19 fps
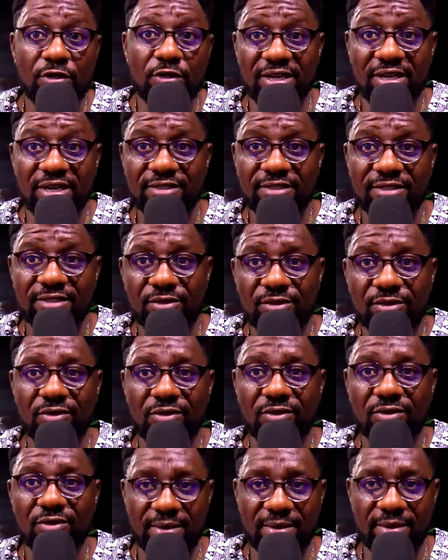So I
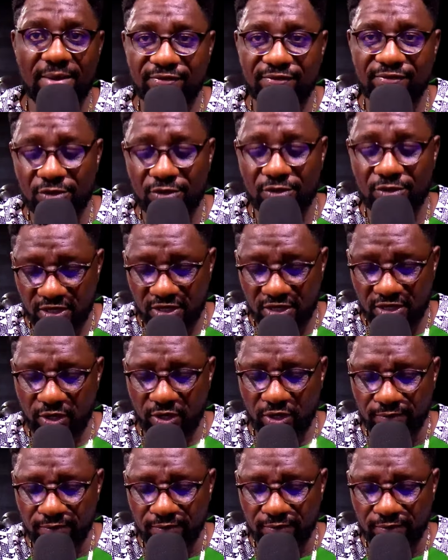prefer to stay away.
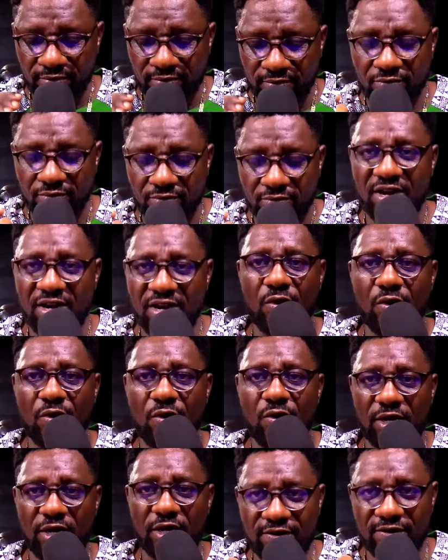But now when
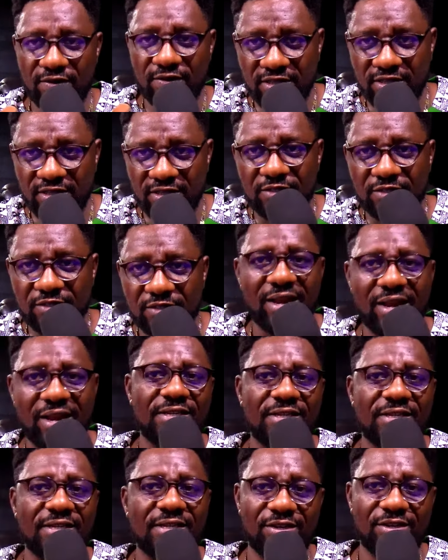everything is balanced and all
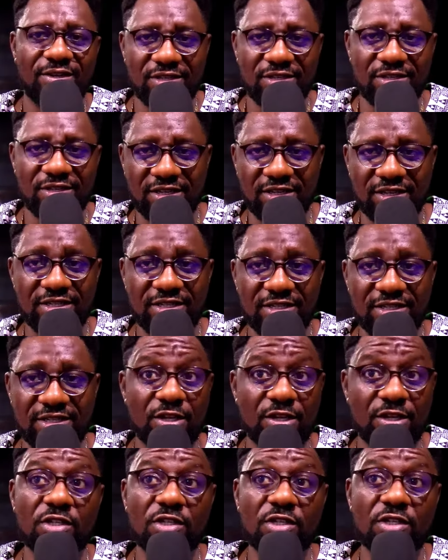the new
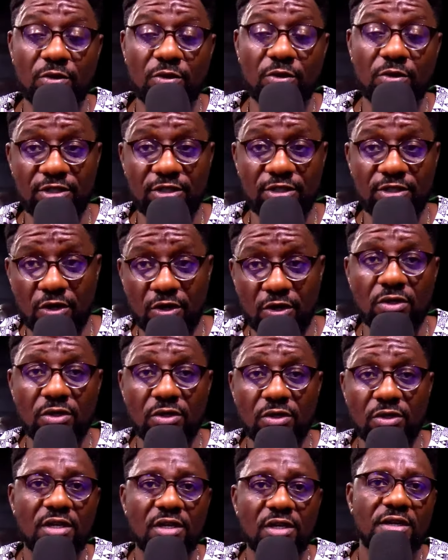setup is done,
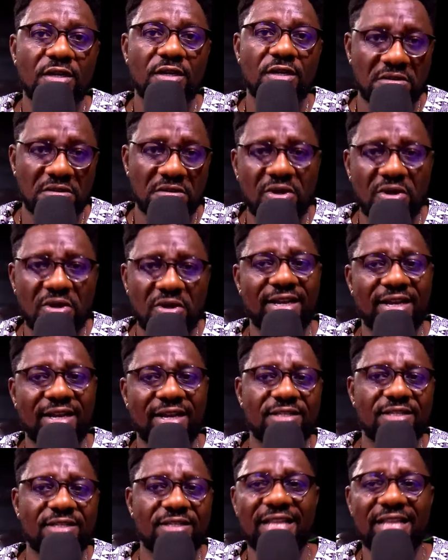so I can
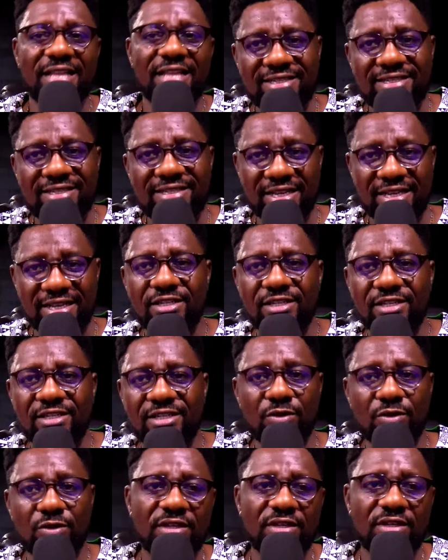start trying new
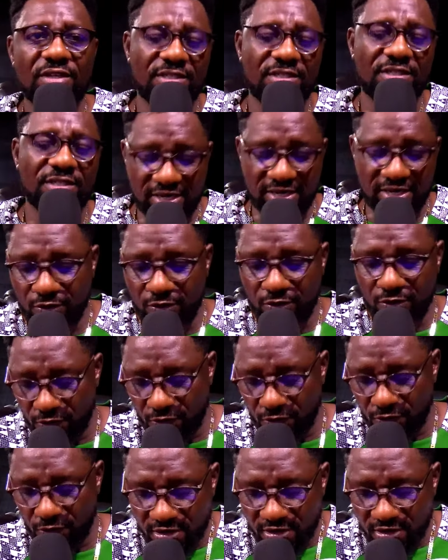things and, you know,
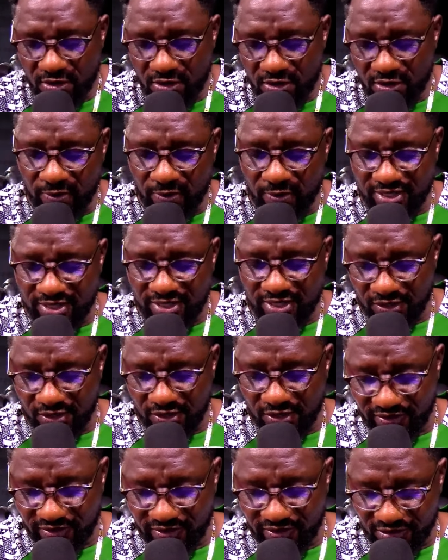implementing new things
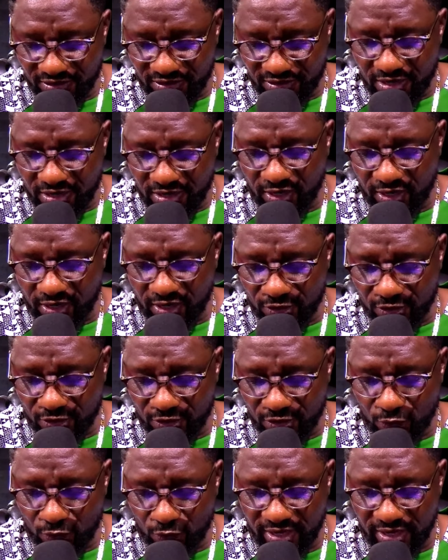so that we can do better.